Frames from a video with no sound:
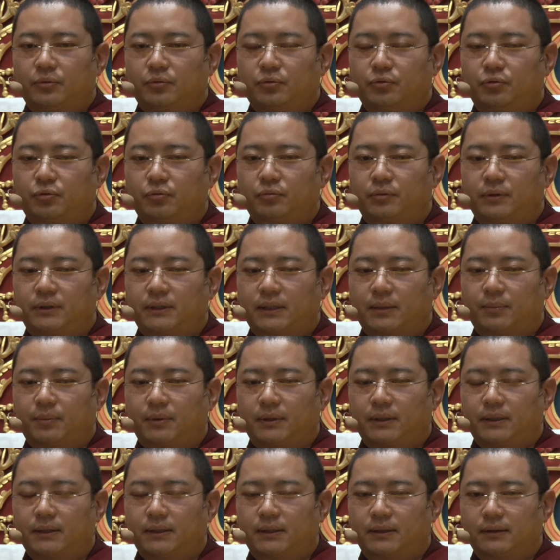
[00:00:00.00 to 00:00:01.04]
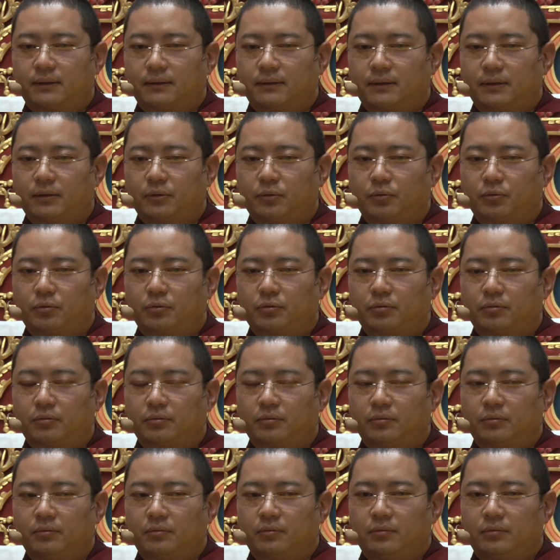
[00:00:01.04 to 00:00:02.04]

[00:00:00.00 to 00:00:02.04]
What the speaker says: zung shakpa yina tene korong